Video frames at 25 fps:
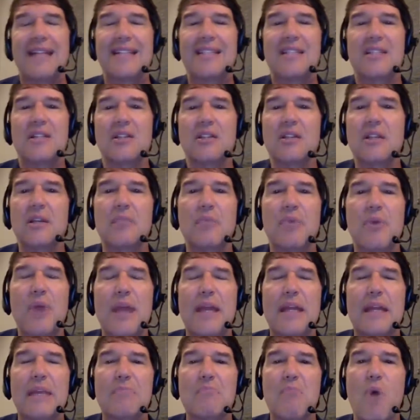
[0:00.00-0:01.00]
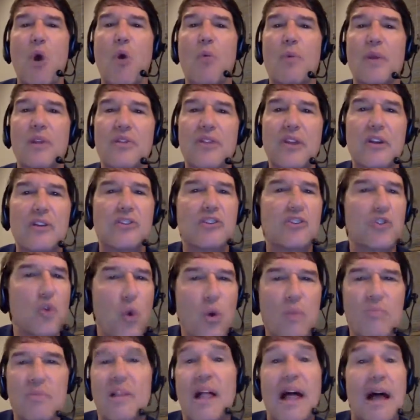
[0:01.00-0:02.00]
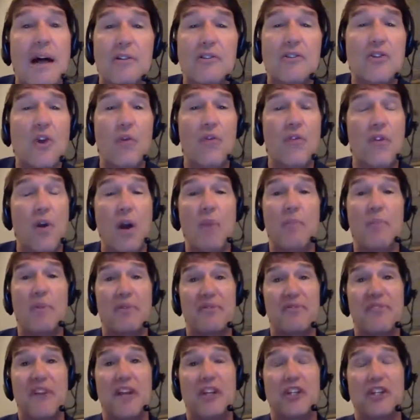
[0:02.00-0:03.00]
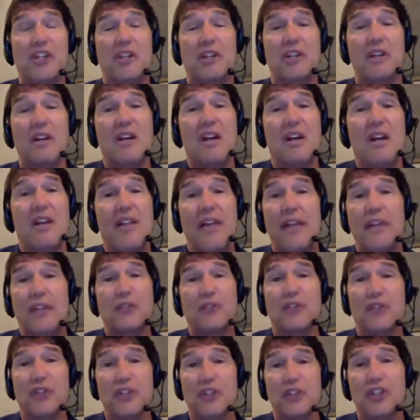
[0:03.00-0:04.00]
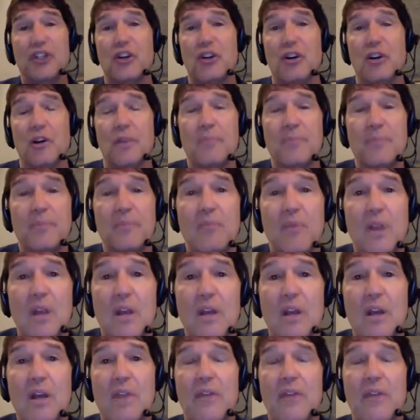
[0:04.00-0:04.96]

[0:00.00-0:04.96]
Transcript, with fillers: And that is the liberating moment. There's storm clouds over our profession, that's yeah. for sure.